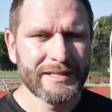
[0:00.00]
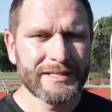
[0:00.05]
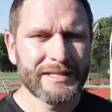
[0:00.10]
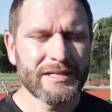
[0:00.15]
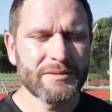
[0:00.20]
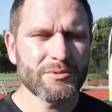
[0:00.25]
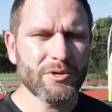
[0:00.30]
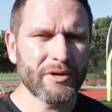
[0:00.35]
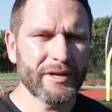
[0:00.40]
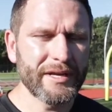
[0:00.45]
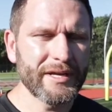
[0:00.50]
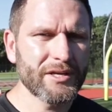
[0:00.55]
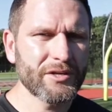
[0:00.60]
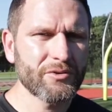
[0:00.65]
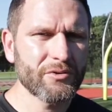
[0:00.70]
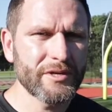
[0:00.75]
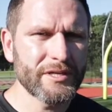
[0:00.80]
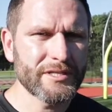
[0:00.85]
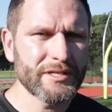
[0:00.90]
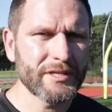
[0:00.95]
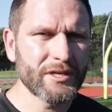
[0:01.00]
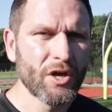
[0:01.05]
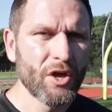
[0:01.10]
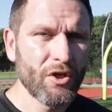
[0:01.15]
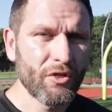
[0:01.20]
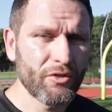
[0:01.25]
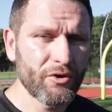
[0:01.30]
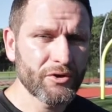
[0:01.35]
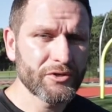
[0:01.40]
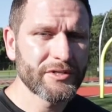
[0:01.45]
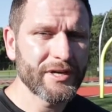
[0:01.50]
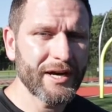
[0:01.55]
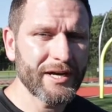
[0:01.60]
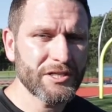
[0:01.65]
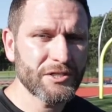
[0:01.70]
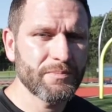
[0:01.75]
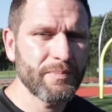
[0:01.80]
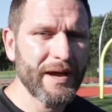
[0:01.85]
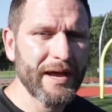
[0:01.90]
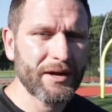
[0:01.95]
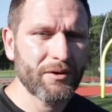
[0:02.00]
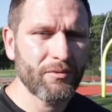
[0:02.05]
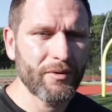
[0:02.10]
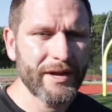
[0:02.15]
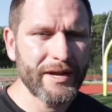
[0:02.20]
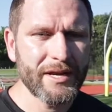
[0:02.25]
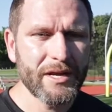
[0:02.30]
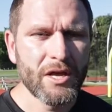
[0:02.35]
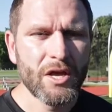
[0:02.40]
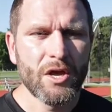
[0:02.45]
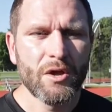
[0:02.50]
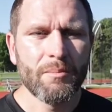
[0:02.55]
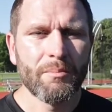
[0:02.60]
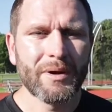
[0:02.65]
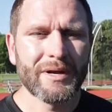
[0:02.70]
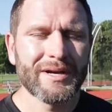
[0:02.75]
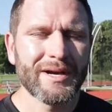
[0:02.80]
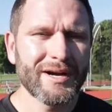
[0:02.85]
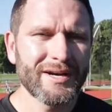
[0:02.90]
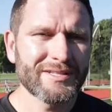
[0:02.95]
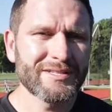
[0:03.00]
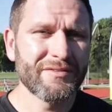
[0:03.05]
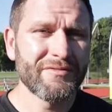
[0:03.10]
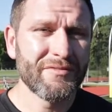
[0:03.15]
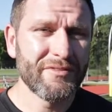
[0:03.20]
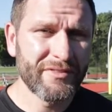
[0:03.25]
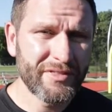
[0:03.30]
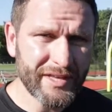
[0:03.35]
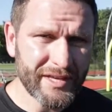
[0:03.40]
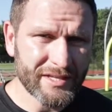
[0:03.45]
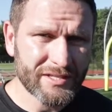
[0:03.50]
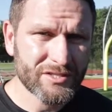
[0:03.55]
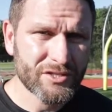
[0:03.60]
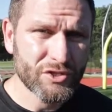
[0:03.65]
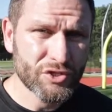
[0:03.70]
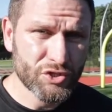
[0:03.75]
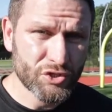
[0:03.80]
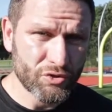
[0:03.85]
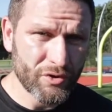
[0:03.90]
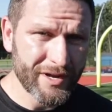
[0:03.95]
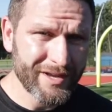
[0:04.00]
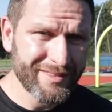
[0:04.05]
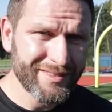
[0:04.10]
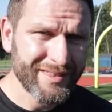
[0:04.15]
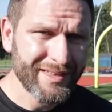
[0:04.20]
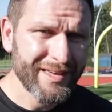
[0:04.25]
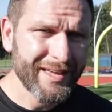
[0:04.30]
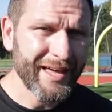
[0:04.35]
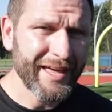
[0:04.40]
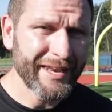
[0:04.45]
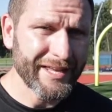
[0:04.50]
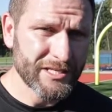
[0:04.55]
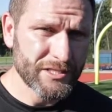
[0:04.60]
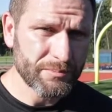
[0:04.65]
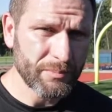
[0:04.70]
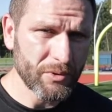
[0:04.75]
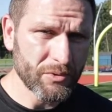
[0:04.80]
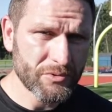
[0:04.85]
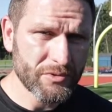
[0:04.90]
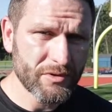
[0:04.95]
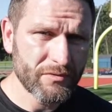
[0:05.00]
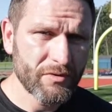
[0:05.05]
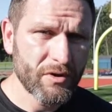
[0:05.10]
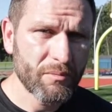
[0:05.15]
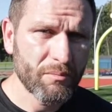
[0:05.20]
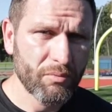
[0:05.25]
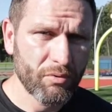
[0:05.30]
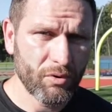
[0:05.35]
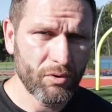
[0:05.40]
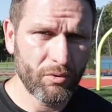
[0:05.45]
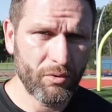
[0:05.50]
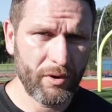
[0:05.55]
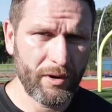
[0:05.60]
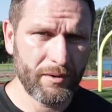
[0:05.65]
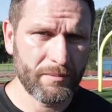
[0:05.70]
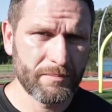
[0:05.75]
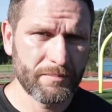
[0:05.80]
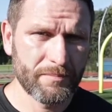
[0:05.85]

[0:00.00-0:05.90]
Teams are increasing their touchback rate because of this strength and explosive program.